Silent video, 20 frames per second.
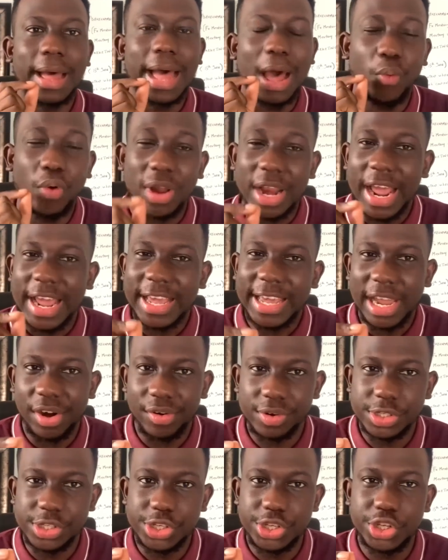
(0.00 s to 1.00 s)
What I
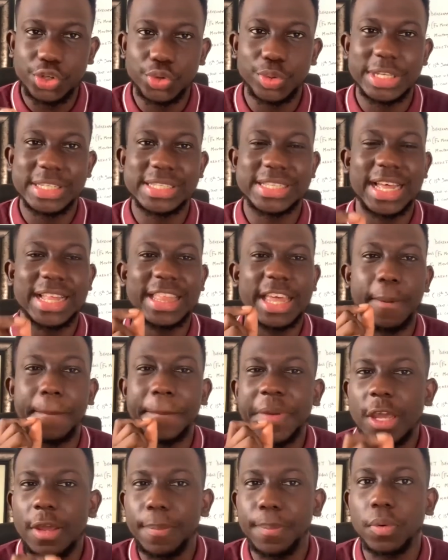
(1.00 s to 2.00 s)
guarantee you is that there are
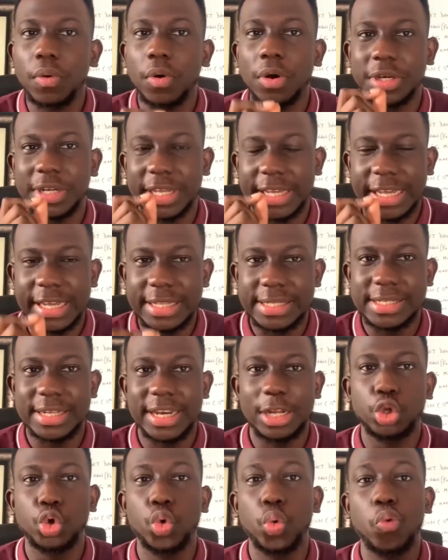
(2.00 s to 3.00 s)
people on the
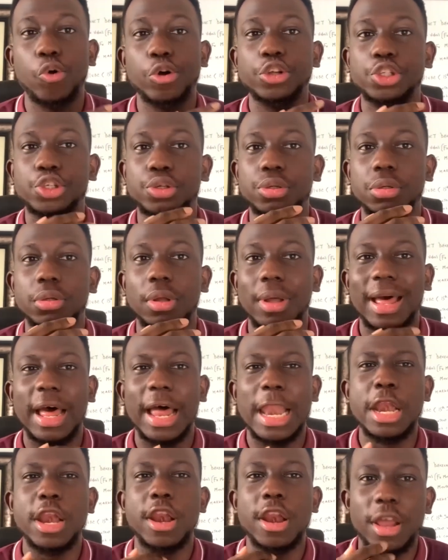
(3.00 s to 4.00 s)
internet who want to
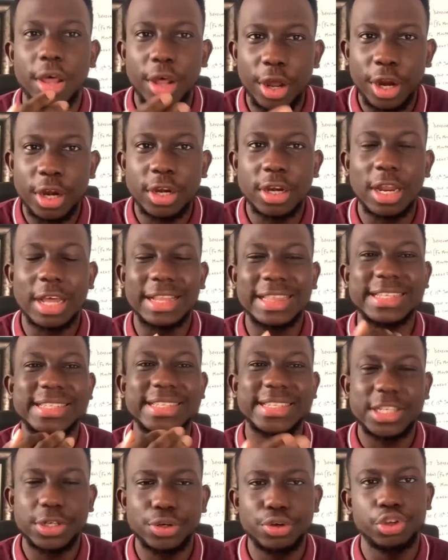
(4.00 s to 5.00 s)
learn the
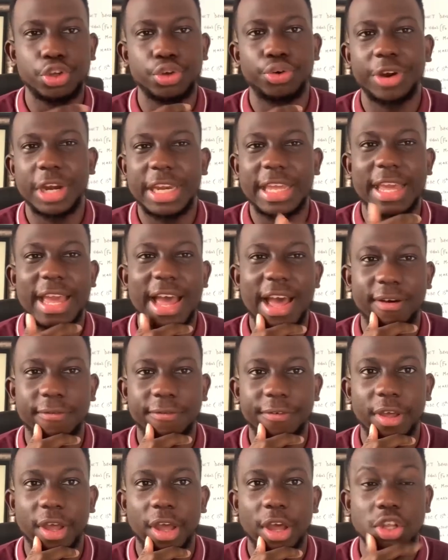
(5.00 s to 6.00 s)
skill you already
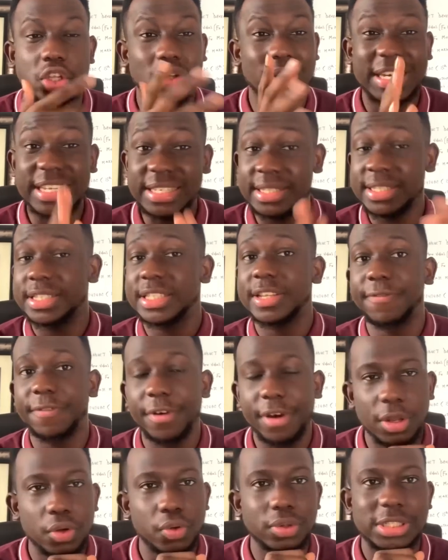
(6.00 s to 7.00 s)
have. So this is a
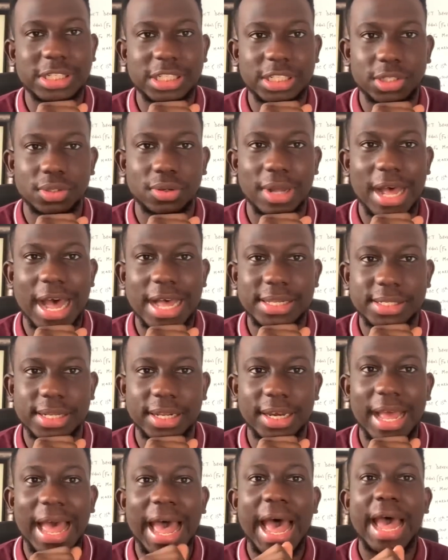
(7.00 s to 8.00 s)
very good digital
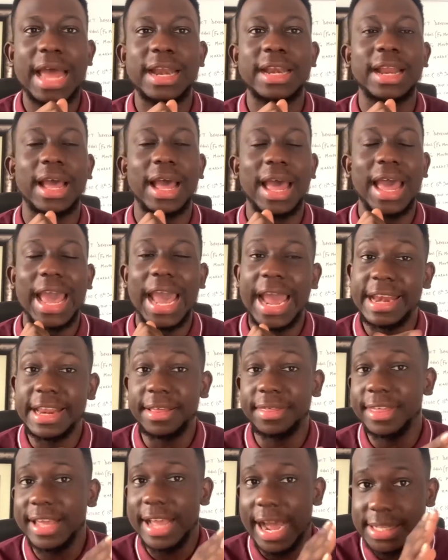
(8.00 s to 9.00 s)
asset, and
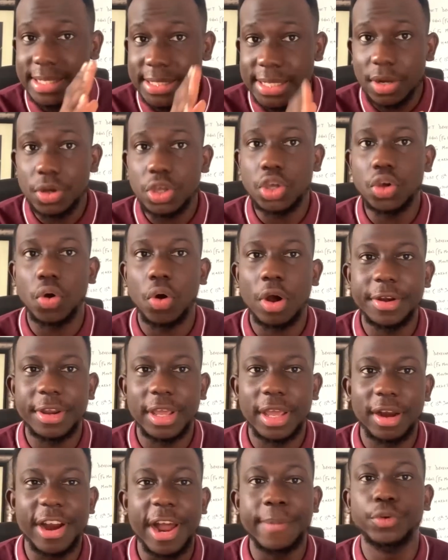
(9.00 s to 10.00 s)
anything I tell you on
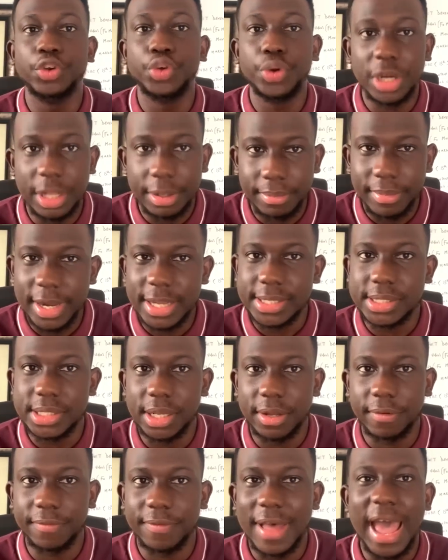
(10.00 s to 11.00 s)
here, I'm doing it
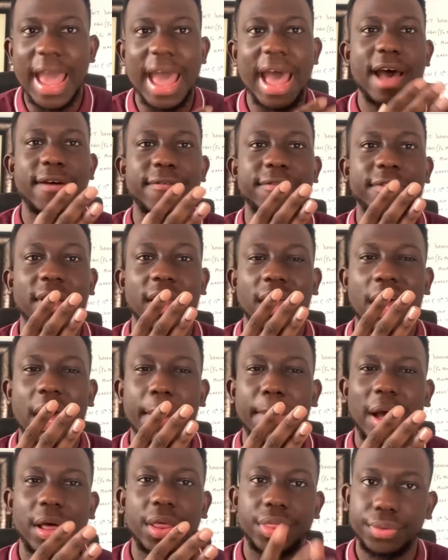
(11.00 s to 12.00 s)
myself. I have
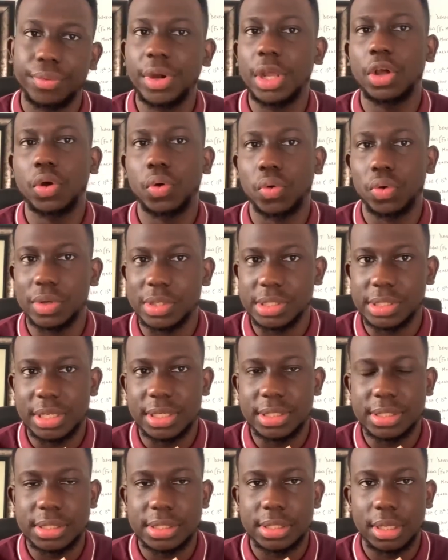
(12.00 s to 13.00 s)
about 3
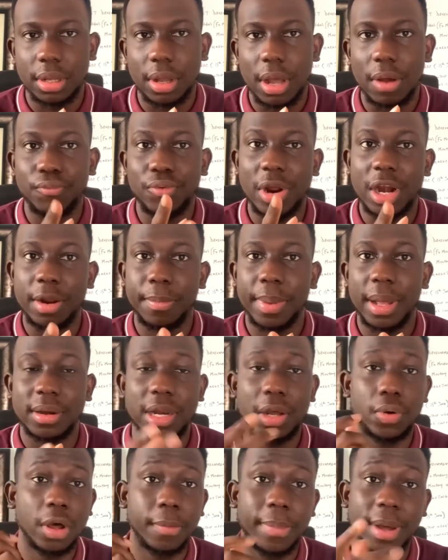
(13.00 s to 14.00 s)
courses right about
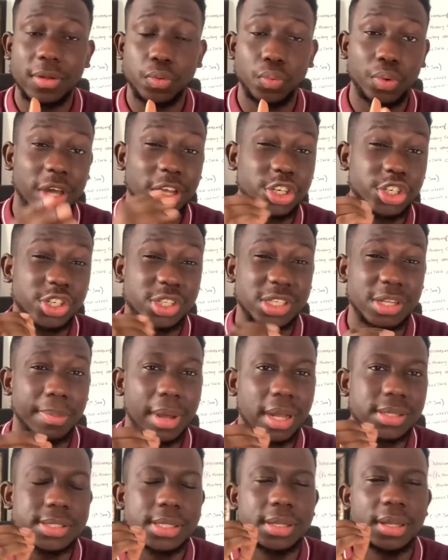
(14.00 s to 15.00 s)
now. We're just
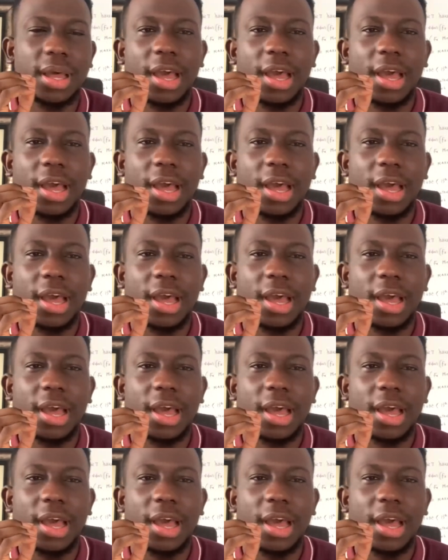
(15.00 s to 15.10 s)
about to